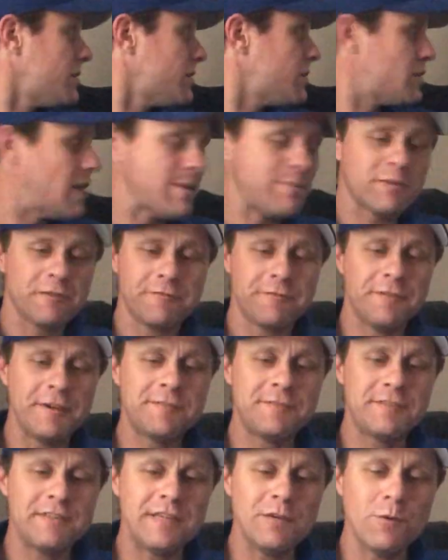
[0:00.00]
Chapter
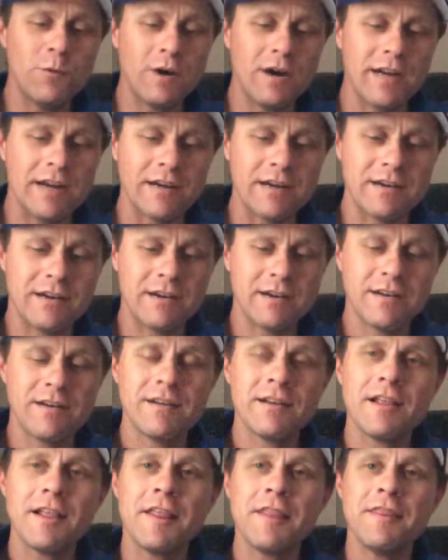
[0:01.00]
51,
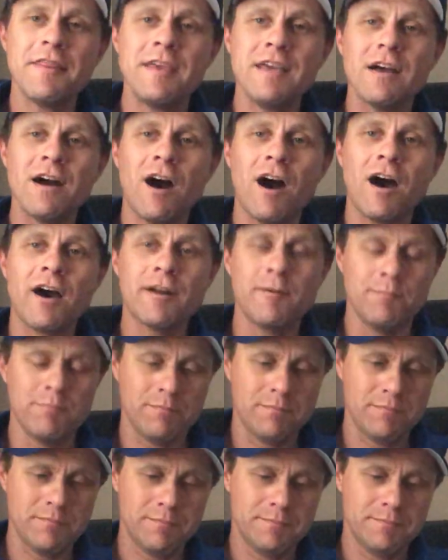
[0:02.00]
The Autumn.